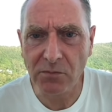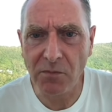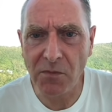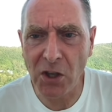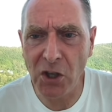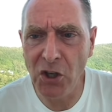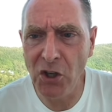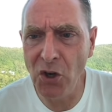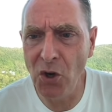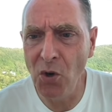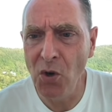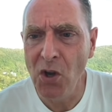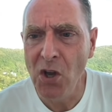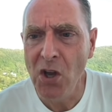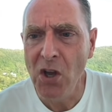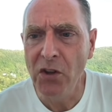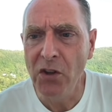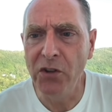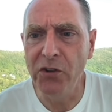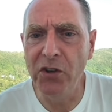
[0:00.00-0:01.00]
you know,
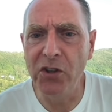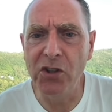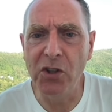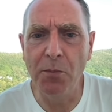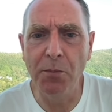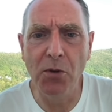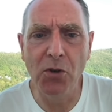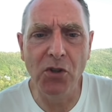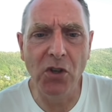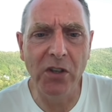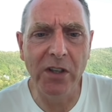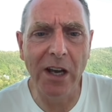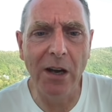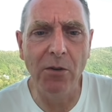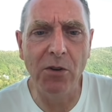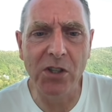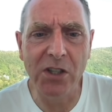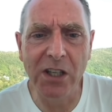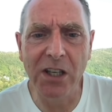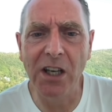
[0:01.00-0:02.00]
the distribution now,
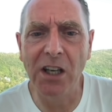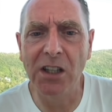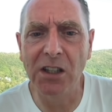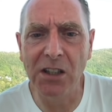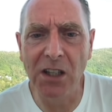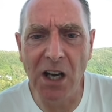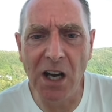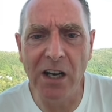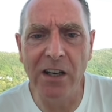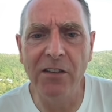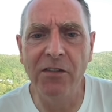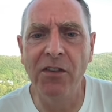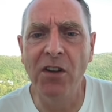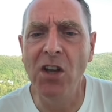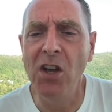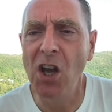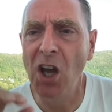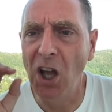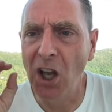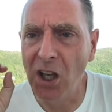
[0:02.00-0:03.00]
we're seeing a lot of
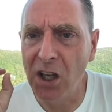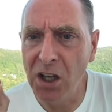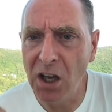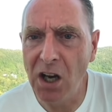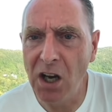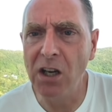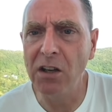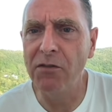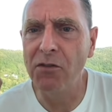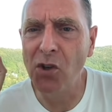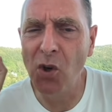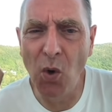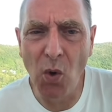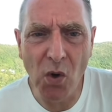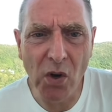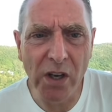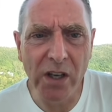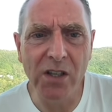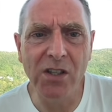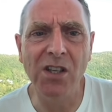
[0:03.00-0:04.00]

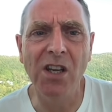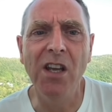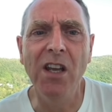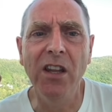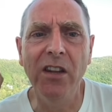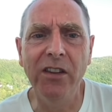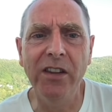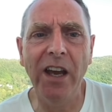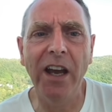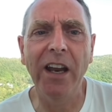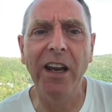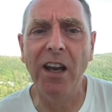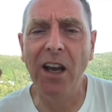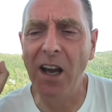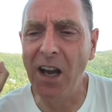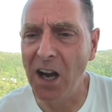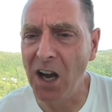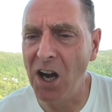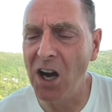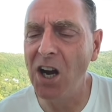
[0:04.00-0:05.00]
coins that
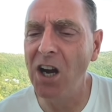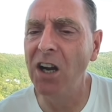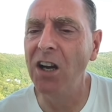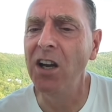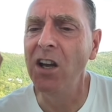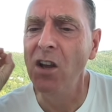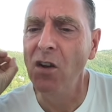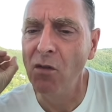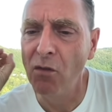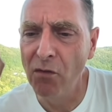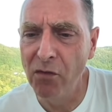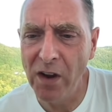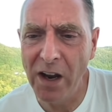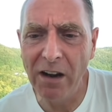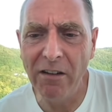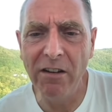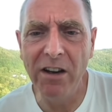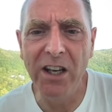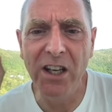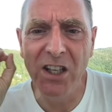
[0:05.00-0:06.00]
are
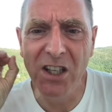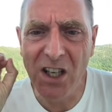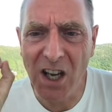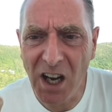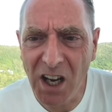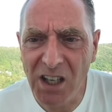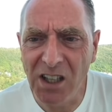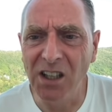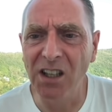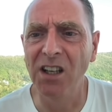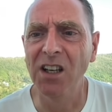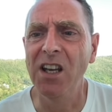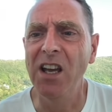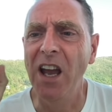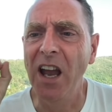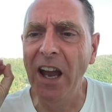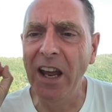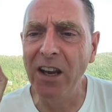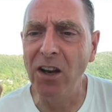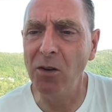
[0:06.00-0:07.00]
very young
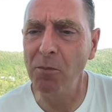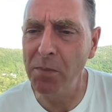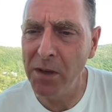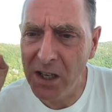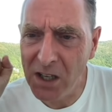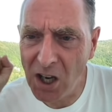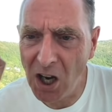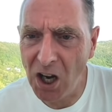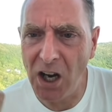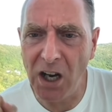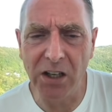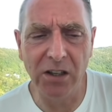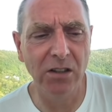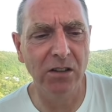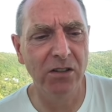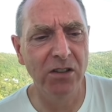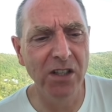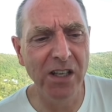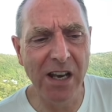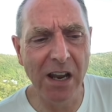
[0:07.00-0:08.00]
and are being
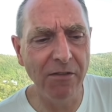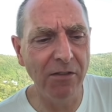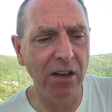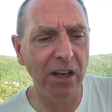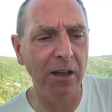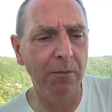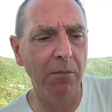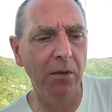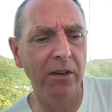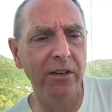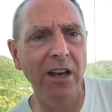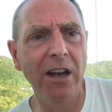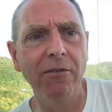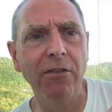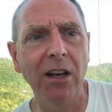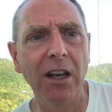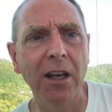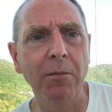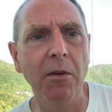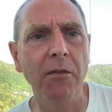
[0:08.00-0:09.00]
hodled, never like
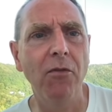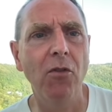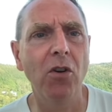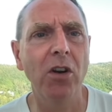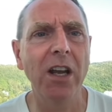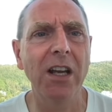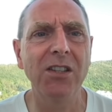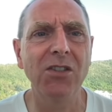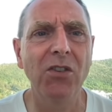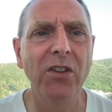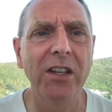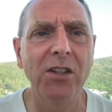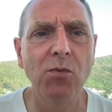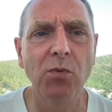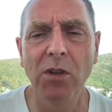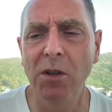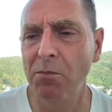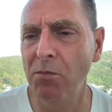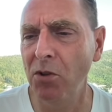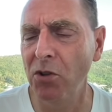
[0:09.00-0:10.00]
before, guys. So that's
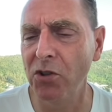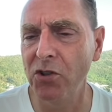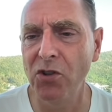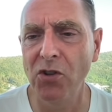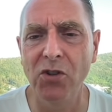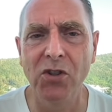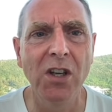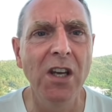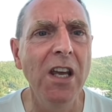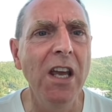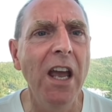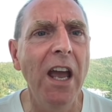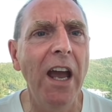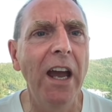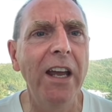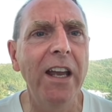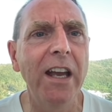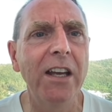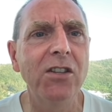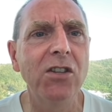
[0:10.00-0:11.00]
really bullish news.
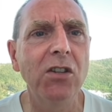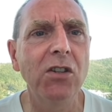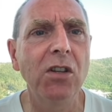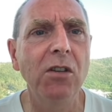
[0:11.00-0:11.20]
And guys, just